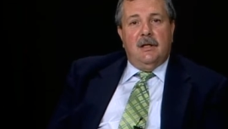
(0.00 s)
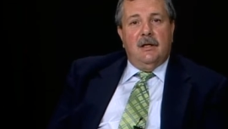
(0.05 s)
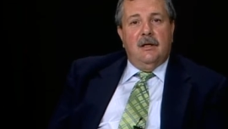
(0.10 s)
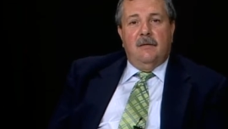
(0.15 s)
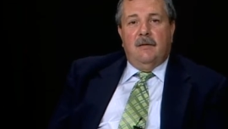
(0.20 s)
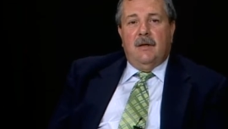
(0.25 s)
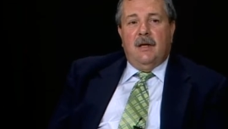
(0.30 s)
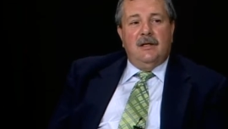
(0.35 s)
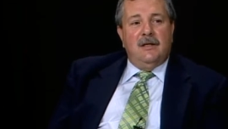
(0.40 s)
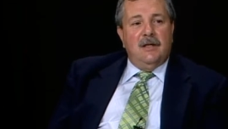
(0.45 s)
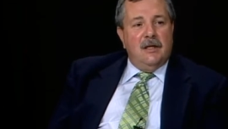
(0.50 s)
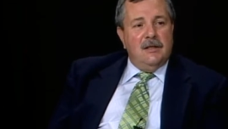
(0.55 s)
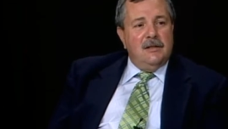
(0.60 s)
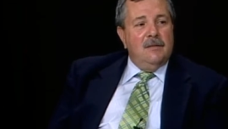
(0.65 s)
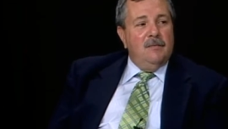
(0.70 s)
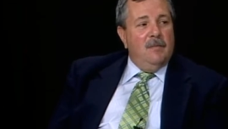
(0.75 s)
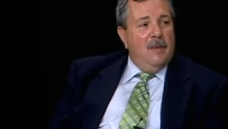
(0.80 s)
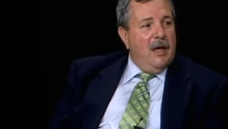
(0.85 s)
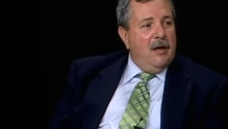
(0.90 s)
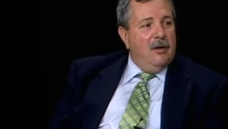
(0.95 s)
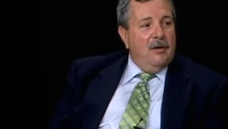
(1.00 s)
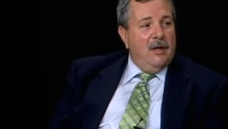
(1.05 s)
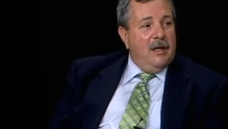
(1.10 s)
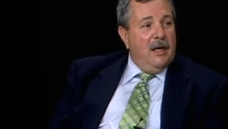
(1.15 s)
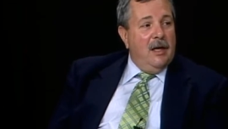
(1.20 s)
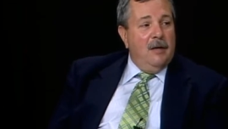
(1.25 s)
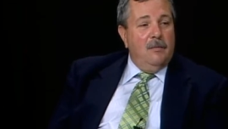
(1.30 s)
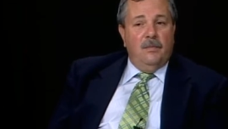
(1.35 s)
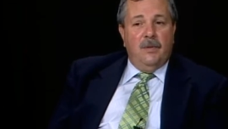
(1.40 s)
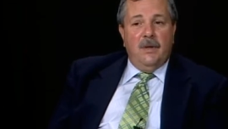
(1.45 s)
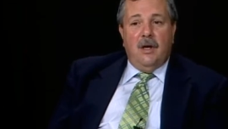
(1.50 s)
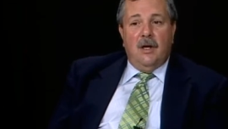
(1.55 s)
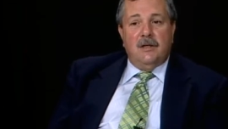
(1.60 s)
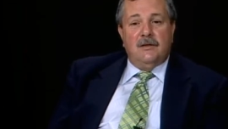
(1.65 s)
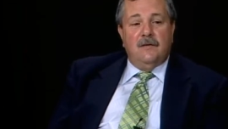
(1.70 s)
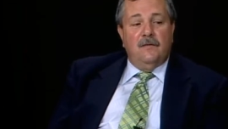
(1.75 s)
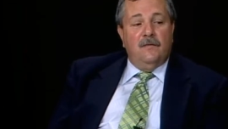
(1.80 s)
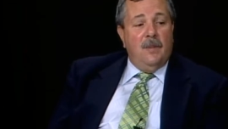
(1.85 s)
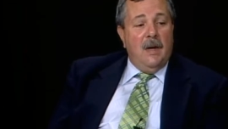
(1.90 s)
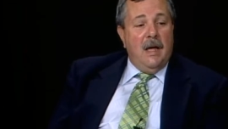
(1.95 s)
And it, it doesn't matter, again,
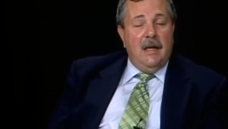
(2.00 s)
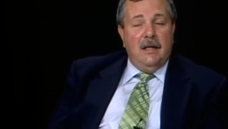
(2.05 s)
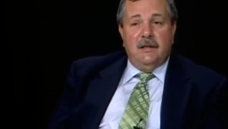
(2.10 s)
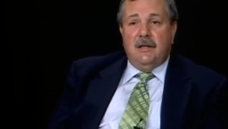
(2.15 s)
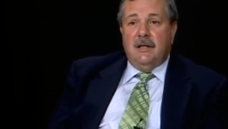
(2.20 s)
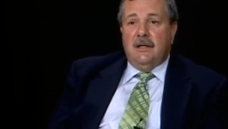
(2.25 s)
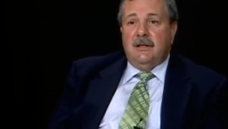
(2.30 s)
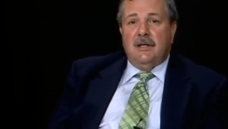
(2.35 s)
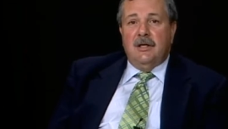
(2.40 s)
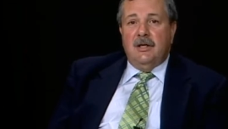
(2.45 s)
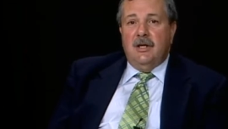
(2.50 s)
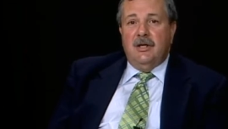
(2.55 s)
because of politics,